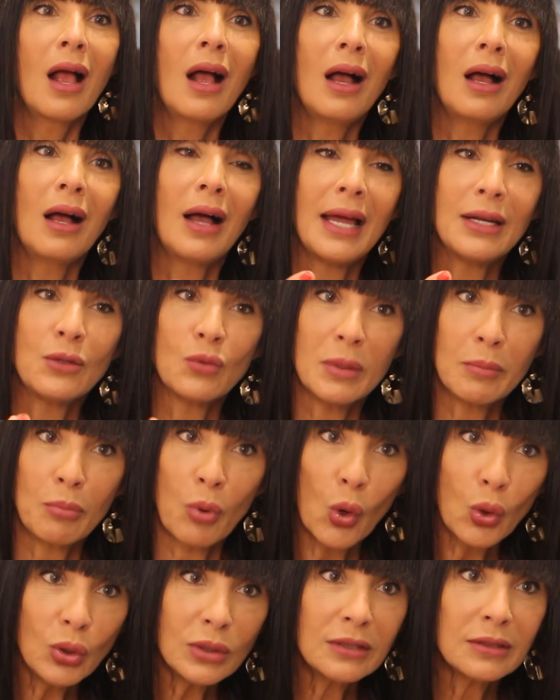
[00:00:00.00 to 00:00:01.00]
and
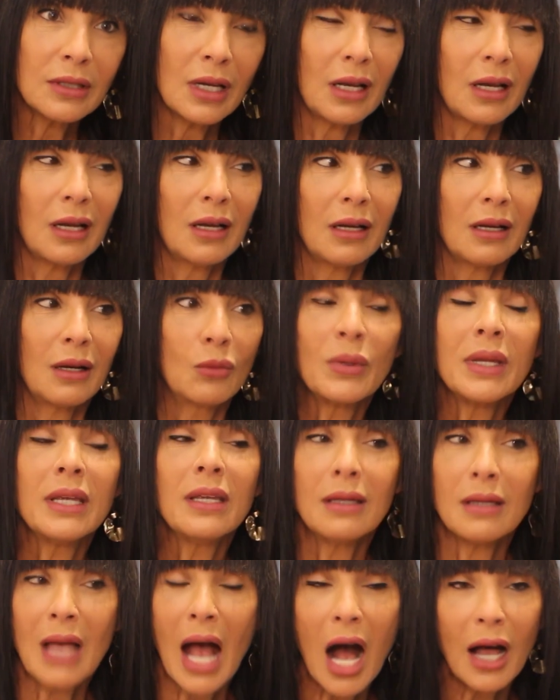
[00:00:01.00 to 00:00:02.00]

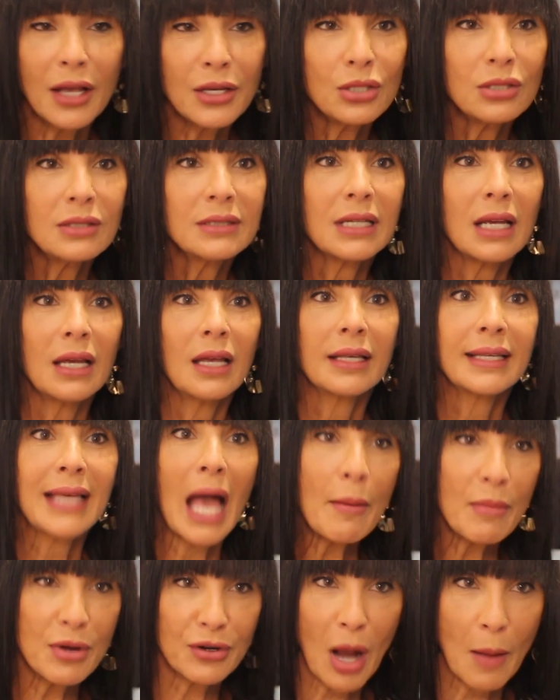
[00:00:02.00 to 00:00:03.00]
we hired a
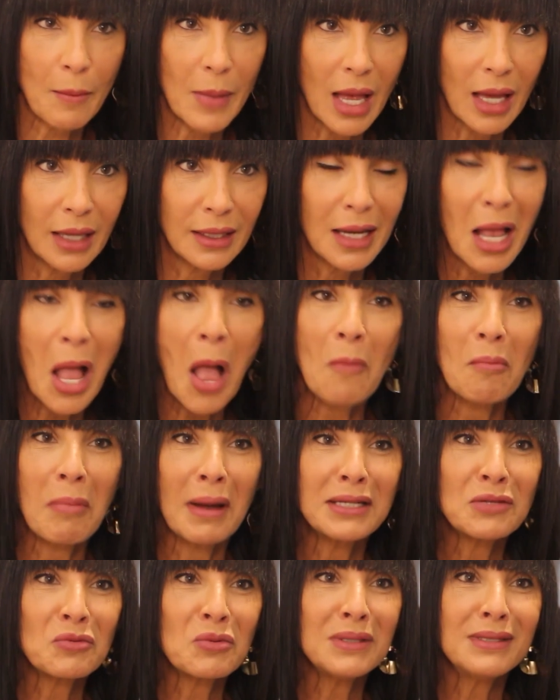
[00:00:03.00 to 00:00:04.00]
cameraman,
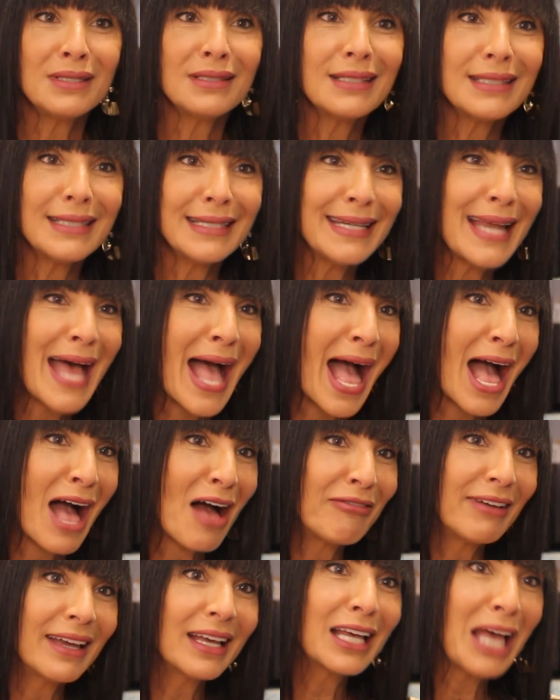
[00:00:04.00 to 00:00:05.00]
but we didn't
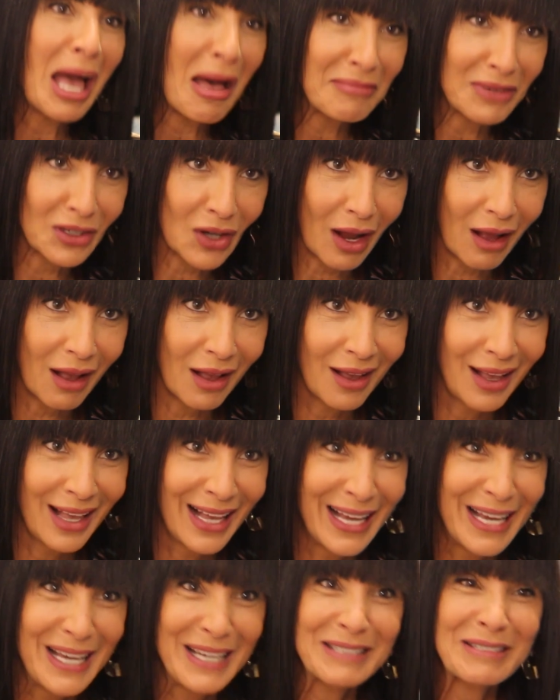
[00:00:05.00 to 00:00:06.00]
have a camera.
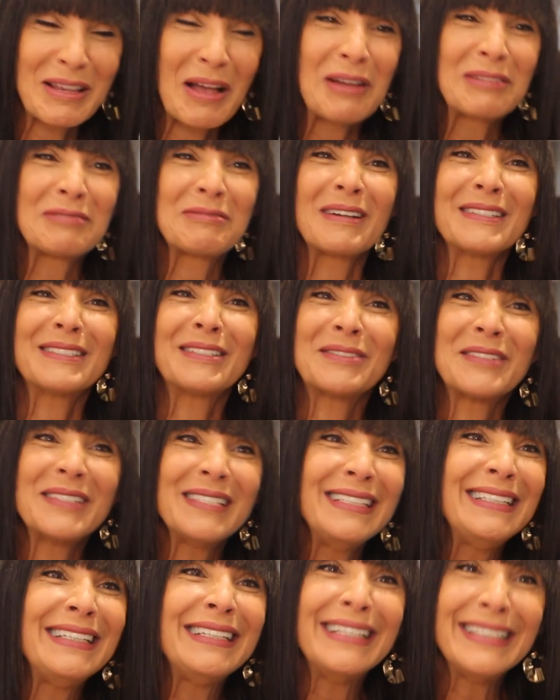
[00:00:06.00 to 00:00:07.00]
So it was
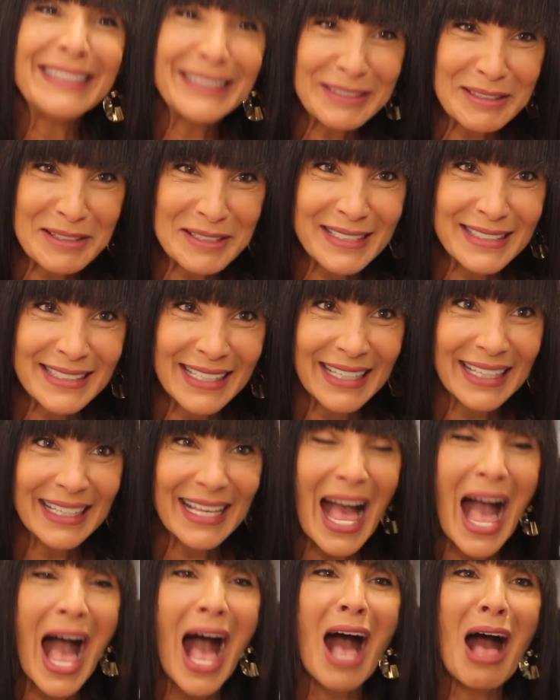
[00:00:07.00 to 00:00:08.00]
really interesting
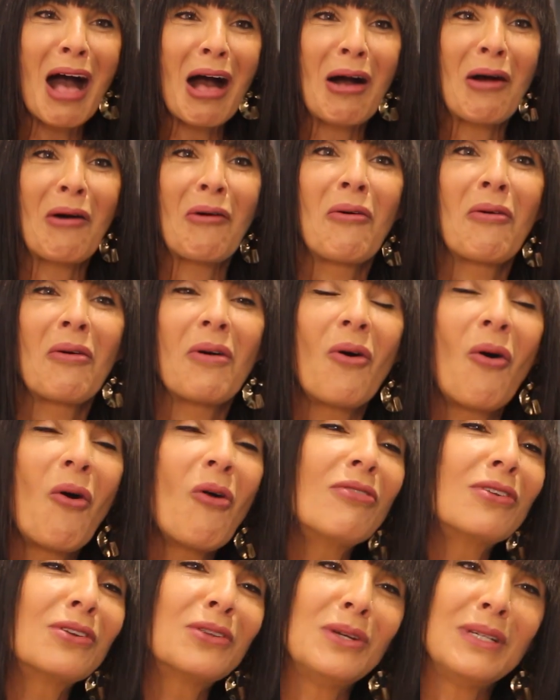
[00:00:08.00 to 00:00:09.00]
how,
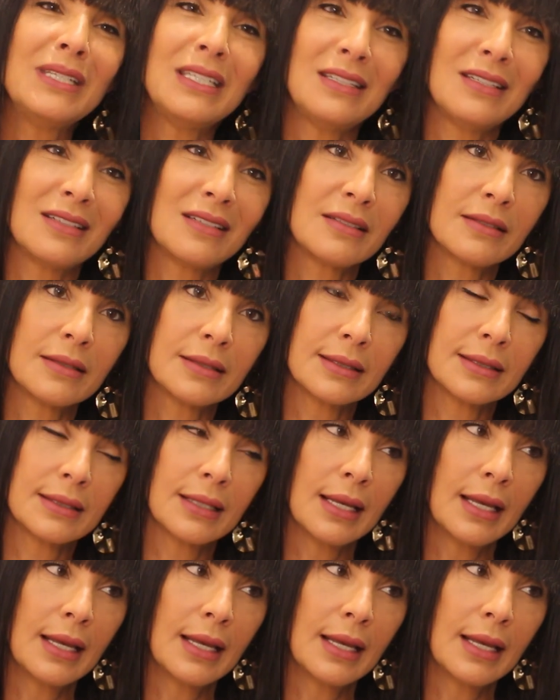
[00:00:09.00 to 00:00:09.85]
over the years,